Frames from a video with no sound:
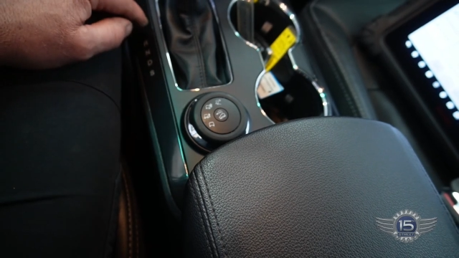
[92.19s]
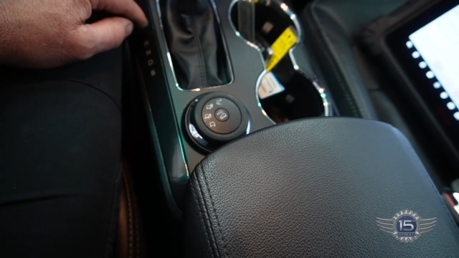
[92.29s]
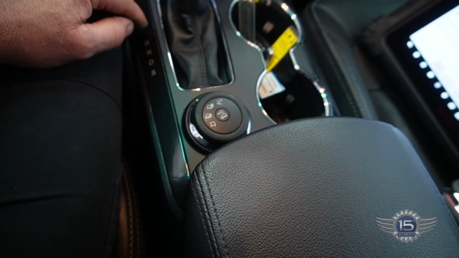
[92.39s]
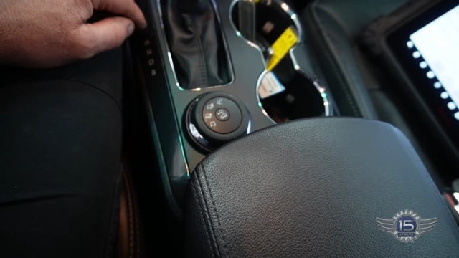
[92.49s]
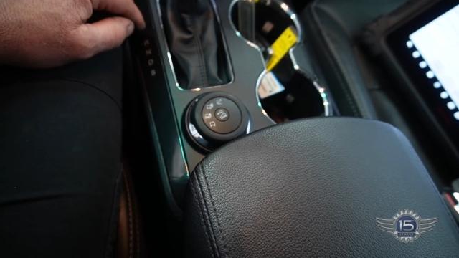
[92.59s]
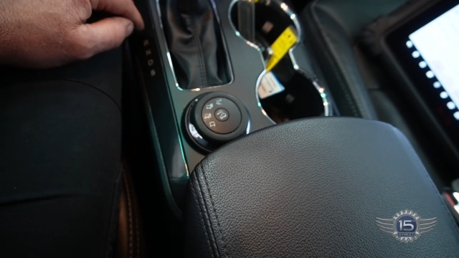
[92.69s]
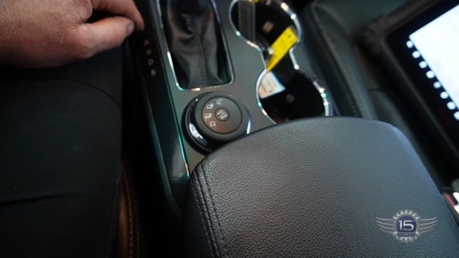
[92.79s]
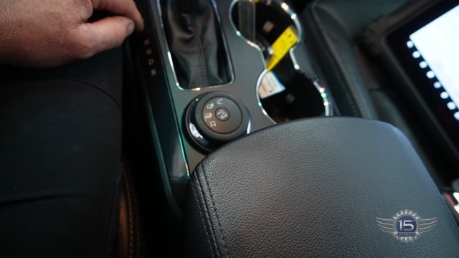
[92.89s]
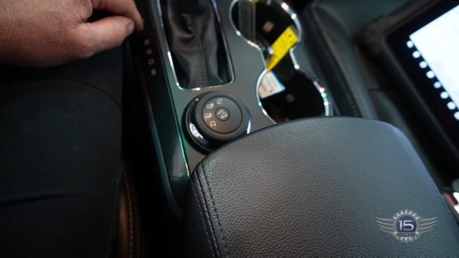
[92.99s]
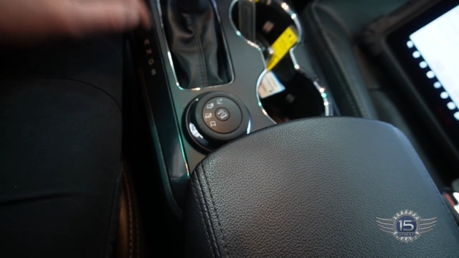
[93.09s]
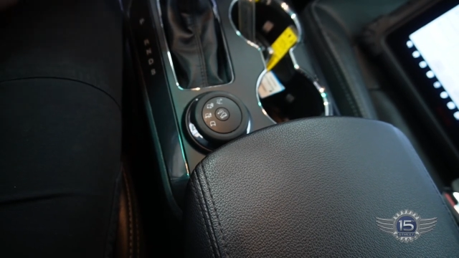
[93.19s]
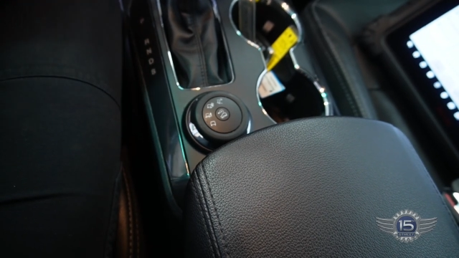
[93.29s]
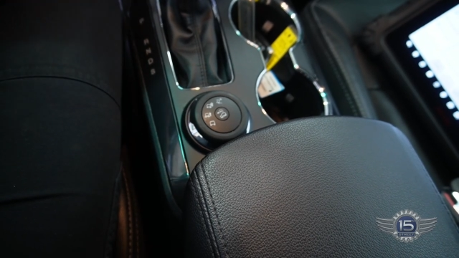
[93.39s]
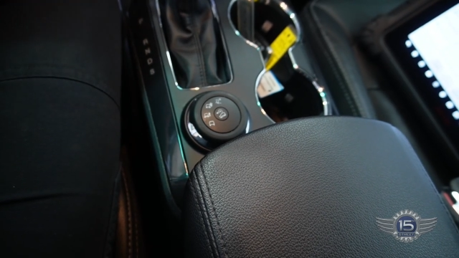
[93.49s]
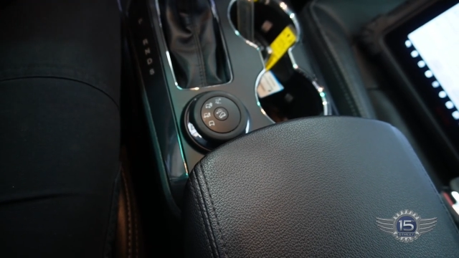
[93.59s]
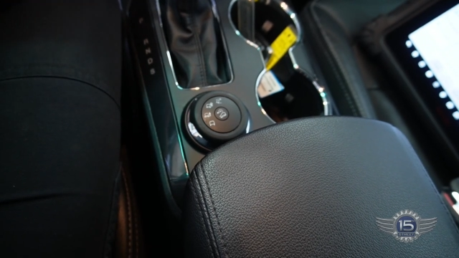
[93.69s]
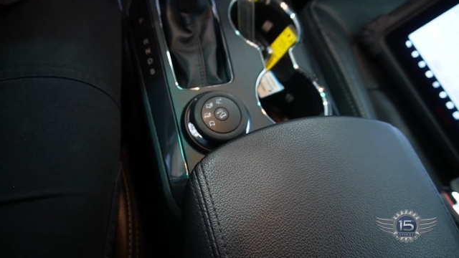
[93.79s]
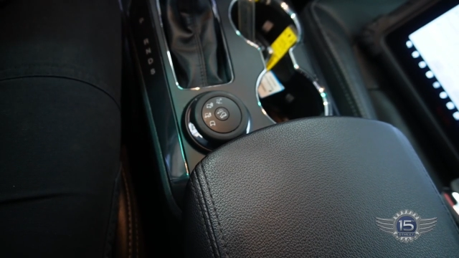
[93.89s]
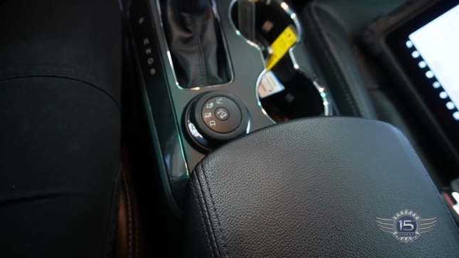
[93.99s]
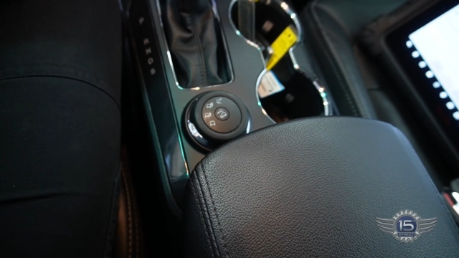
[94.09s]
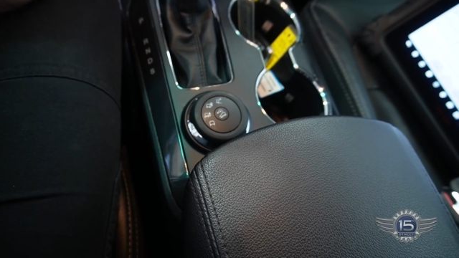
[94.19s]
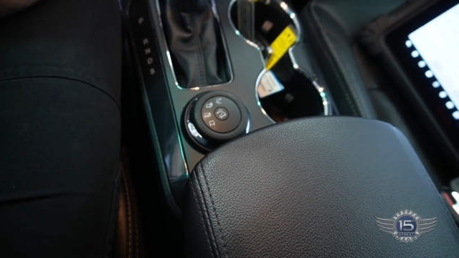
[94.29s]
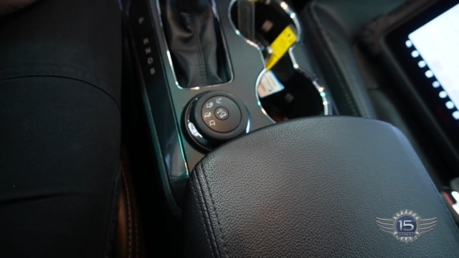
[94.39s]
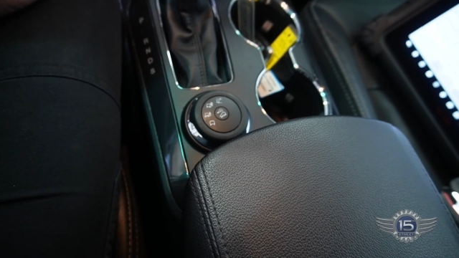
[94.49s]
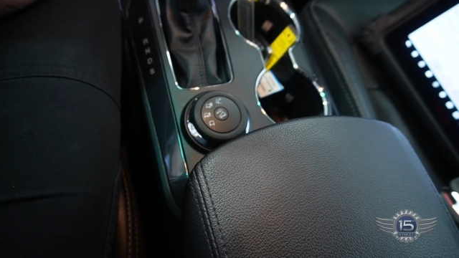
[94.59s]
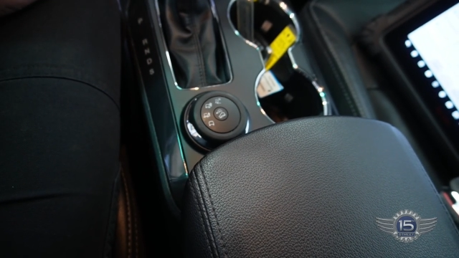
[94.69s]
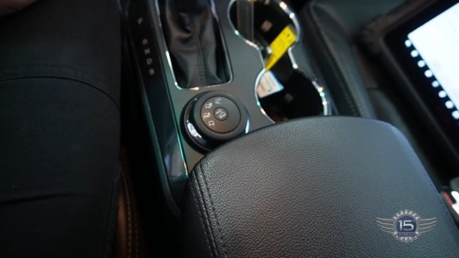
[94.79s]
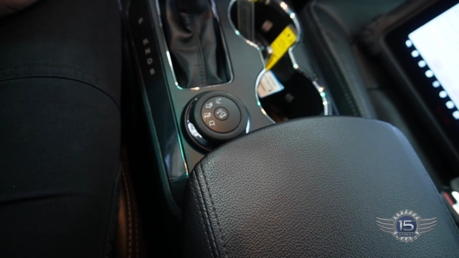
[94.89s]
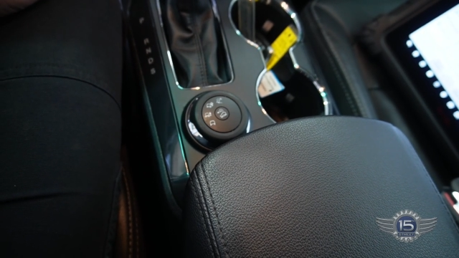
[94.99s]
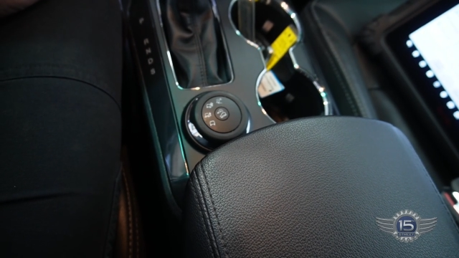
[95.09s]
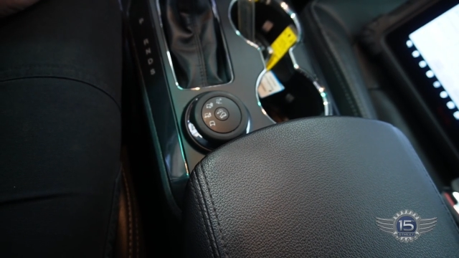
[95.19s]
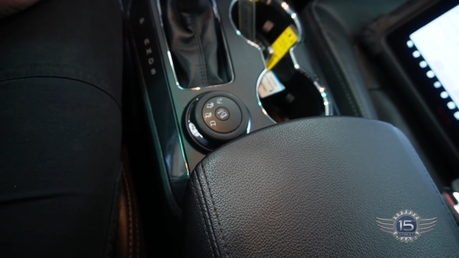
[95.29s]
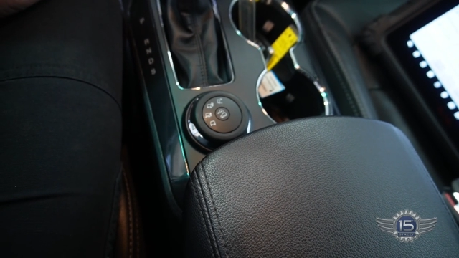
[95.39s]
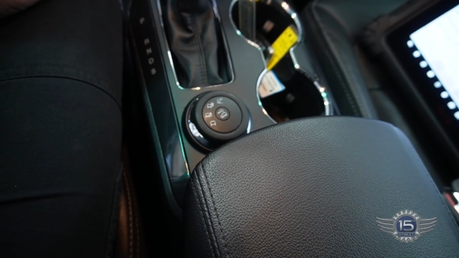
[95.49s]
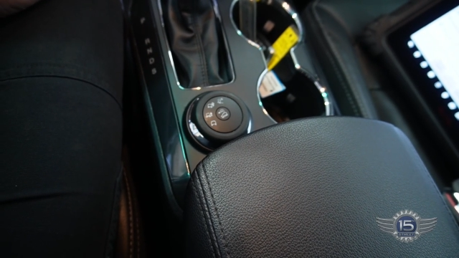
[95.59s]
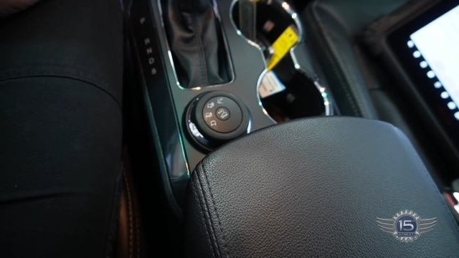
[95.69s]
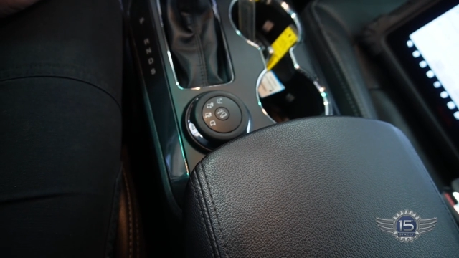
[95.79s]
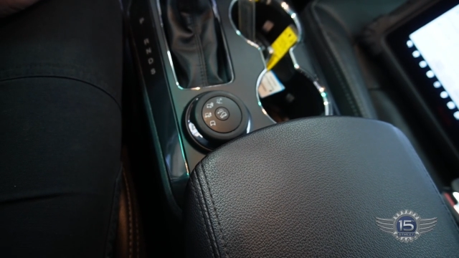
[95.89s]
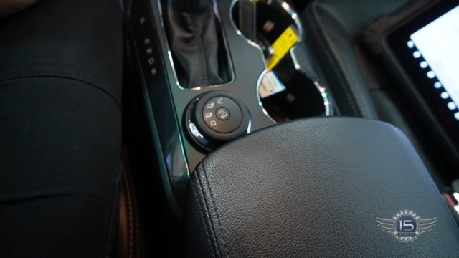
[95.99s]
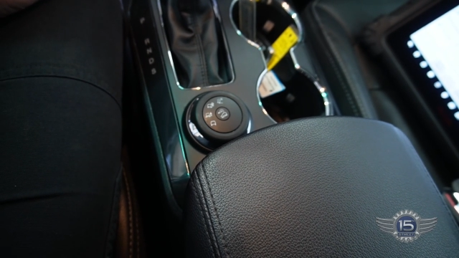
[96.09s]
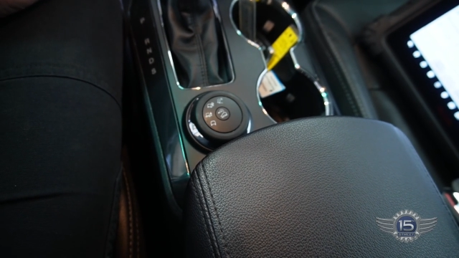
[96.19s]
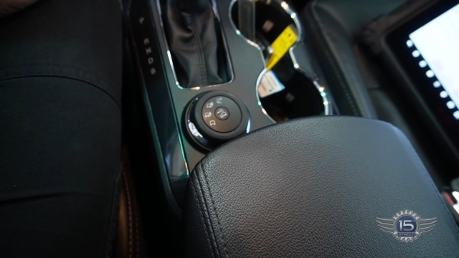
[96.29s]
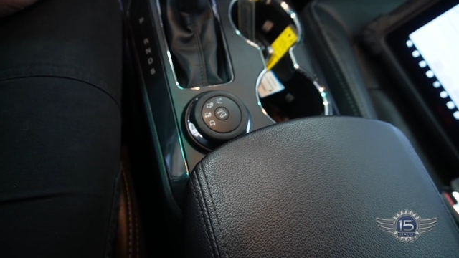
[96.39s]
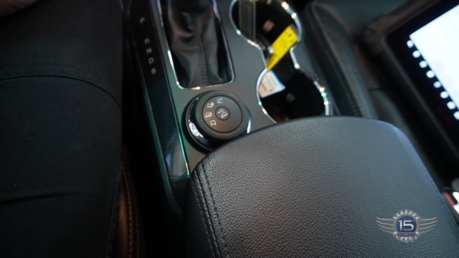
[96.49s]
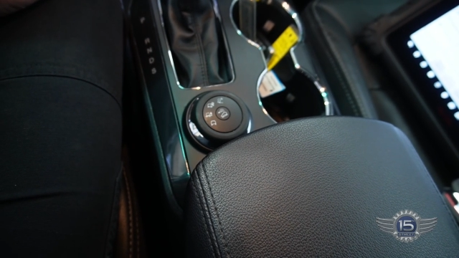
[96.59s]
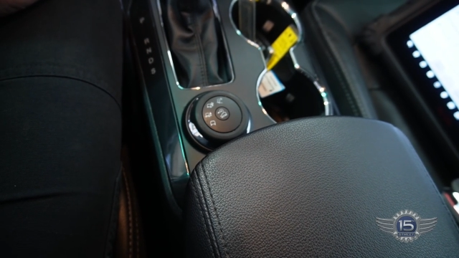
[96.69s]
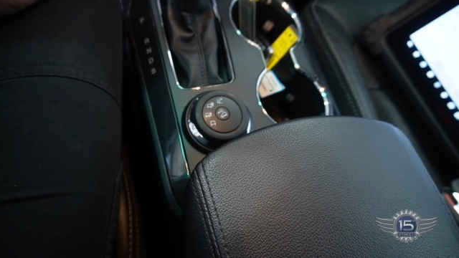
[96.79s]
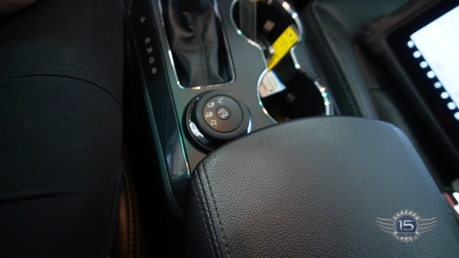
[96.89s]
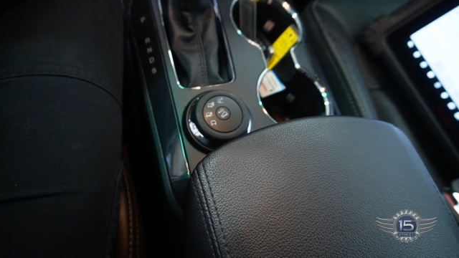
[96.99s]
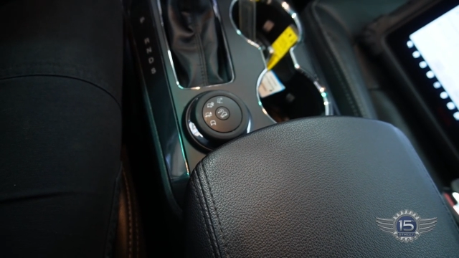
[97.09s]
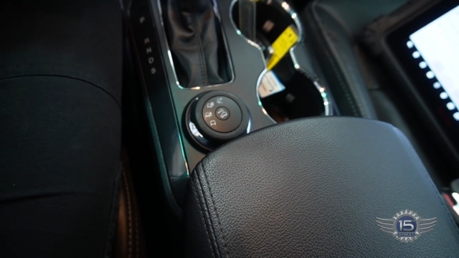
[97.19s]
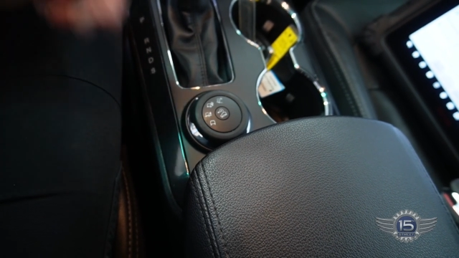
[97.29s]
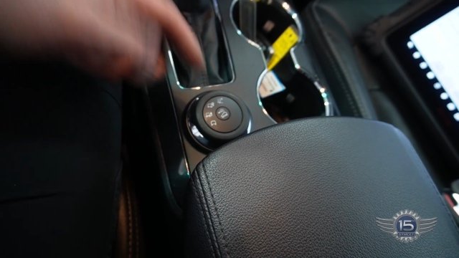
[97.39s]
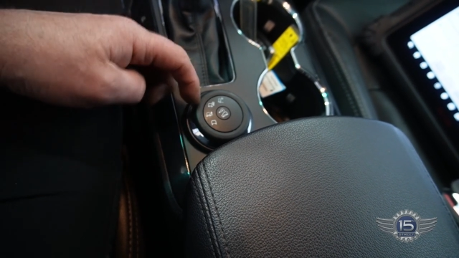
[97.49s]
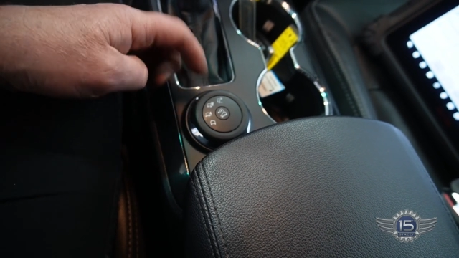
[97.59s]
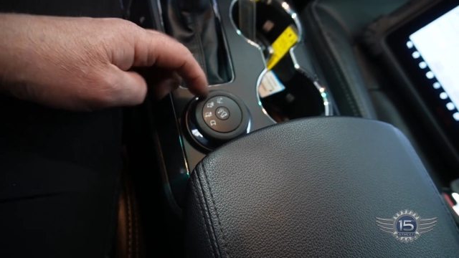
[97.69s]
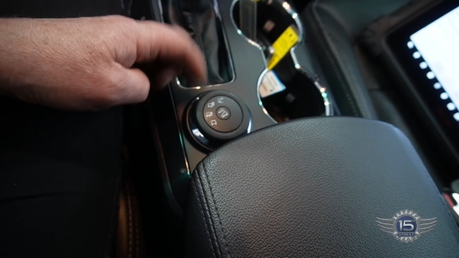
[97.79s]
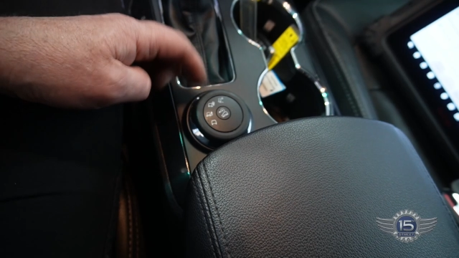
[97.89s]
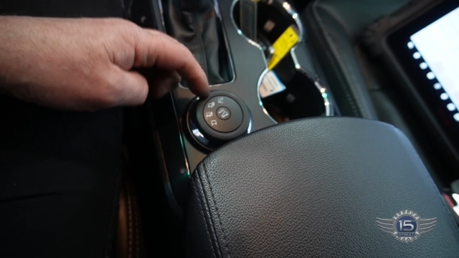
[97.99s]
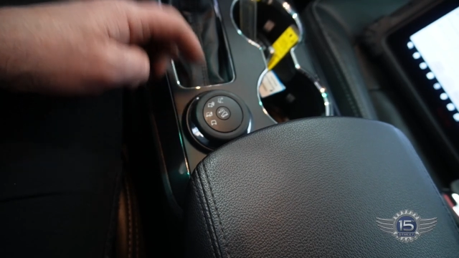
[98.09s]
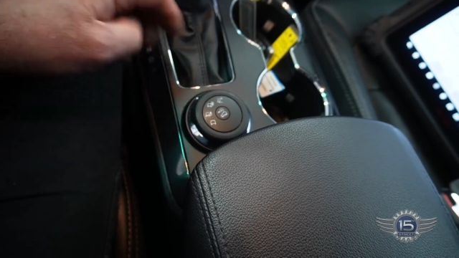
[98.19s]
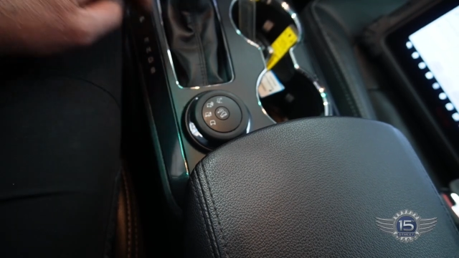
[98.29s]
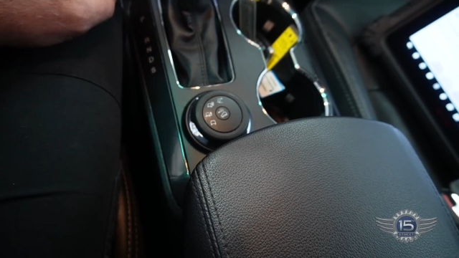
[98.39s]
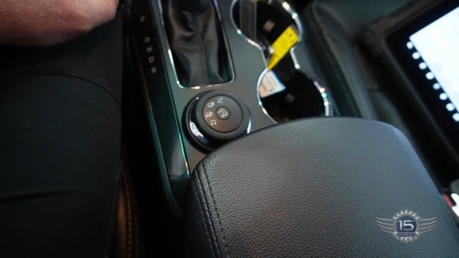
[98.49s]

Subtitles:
[unreadable: no face in view]